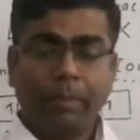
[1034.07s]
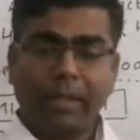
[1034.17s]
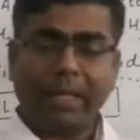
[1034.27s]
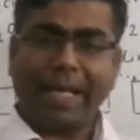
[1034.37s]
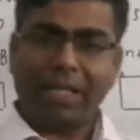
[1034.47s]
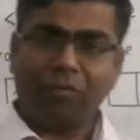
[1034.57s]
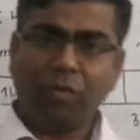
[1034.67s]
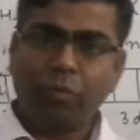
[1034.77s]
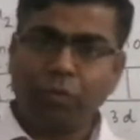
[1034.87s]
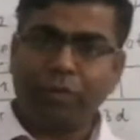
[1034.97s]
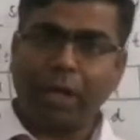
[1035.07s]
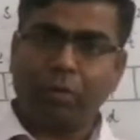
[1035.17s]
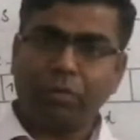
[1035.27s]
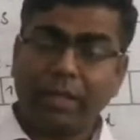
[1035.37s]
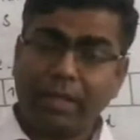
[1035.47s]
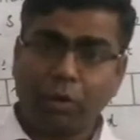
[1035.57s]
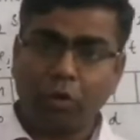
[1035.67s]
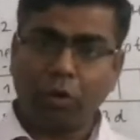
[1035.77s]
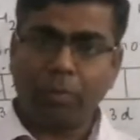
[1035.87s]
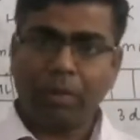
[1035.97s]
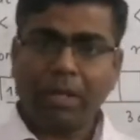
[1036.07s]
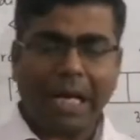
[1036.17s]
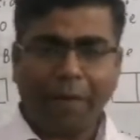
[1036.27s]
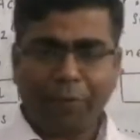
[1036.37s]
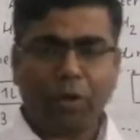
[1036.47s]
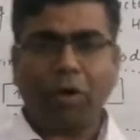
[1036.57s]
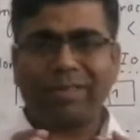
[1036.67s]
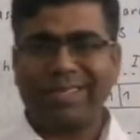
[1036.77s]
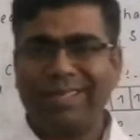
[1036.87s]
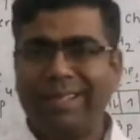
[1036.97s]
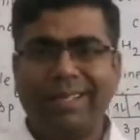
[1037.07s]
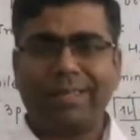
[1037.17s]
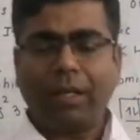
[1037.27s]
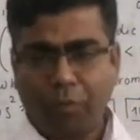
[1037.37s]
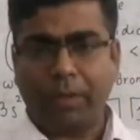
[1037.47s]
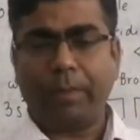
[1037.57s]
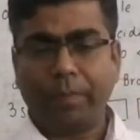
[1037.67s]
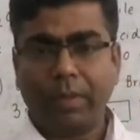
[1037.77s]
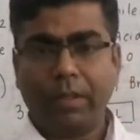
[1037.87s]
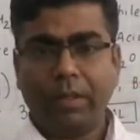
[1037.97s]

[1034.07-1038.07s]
But as we move down in a group, after oxygen it is sulfur.